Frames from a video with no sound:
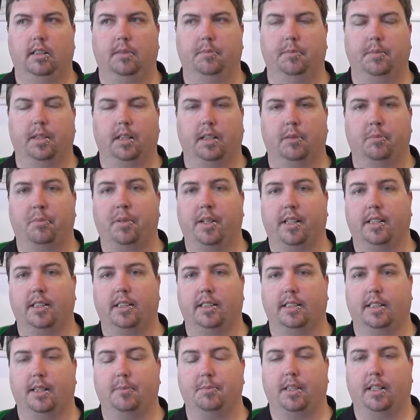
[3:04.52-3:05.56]
the
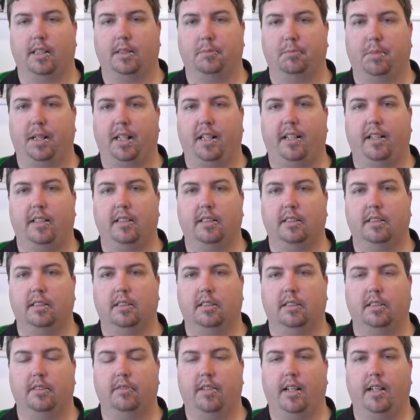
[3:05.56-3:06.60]
Compressiceps has bars
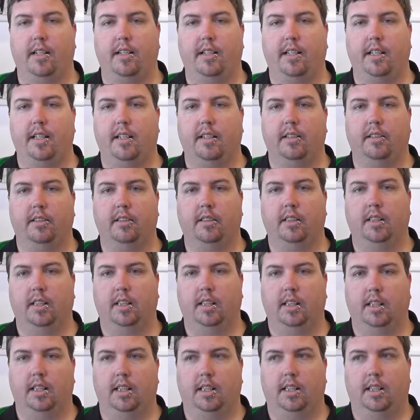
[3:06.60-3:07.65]
that run down
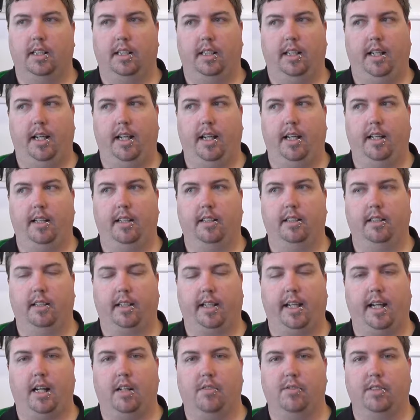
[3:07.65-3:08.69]
and the
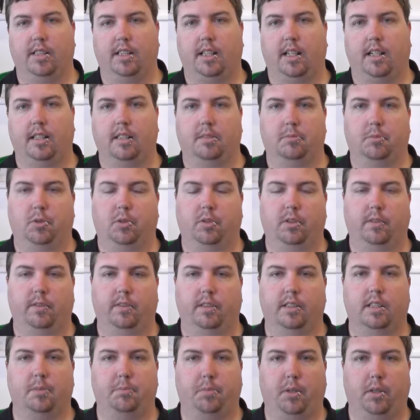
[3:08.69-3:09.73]
Calvus has more of
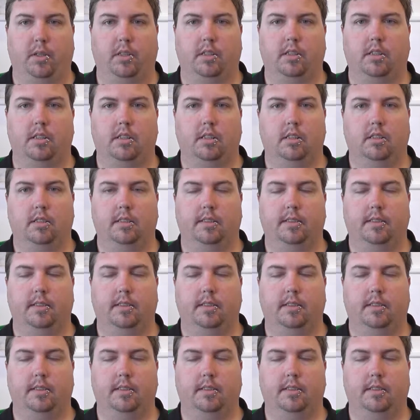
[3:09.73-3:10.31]
the spots.